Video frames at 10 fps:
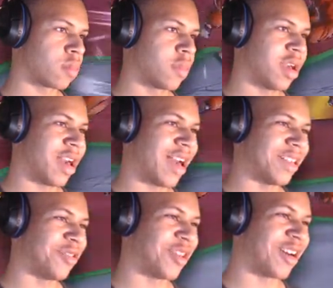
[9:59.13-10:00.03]
Ah,
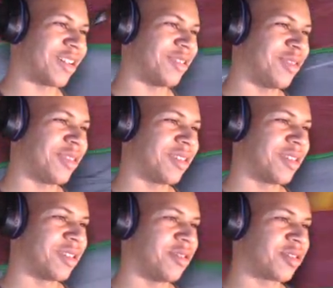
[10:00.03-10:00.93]
you thought you
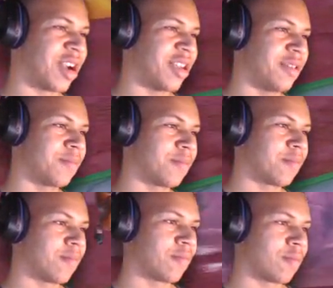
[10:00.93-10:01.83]
you tried it.
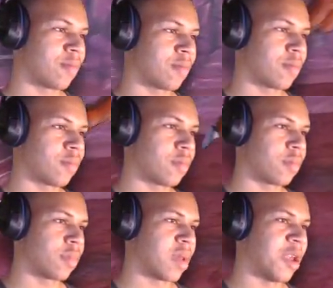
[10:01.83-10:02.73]

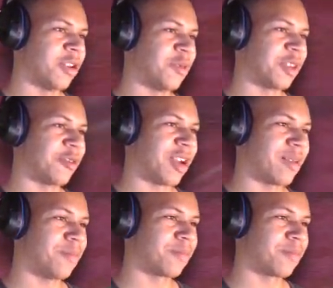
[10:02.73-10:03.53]
i am gonna end up with a grab